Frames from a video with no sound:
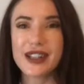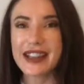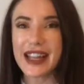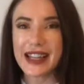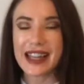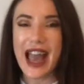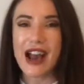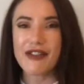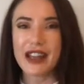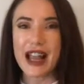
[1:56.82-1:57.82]
think
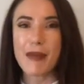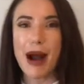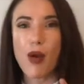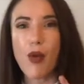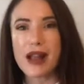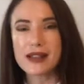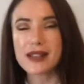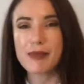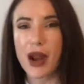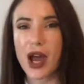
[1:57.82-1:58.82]
carefully about when to
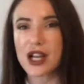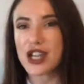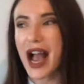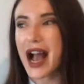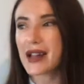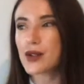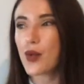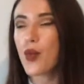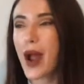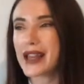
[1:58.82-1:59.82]
splurge and
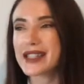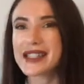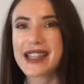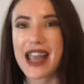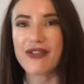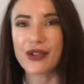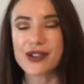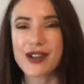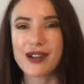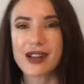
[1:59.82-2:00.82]
when to save on
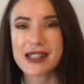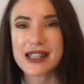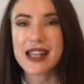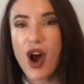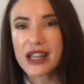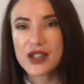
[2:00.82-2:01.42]
sunglasses. High